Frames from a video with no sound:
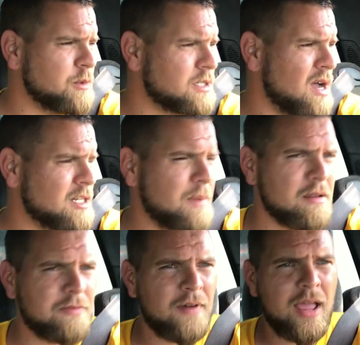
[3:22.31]
We talked
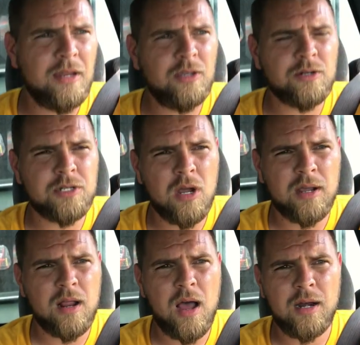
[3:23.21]
about finding your
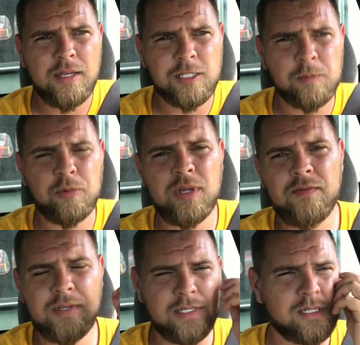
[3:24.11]
target audience
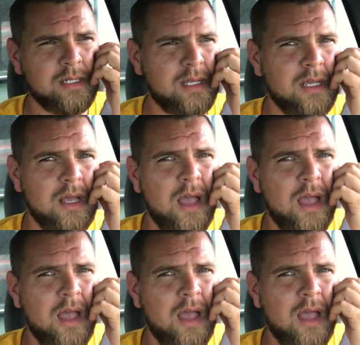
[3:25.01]
previously.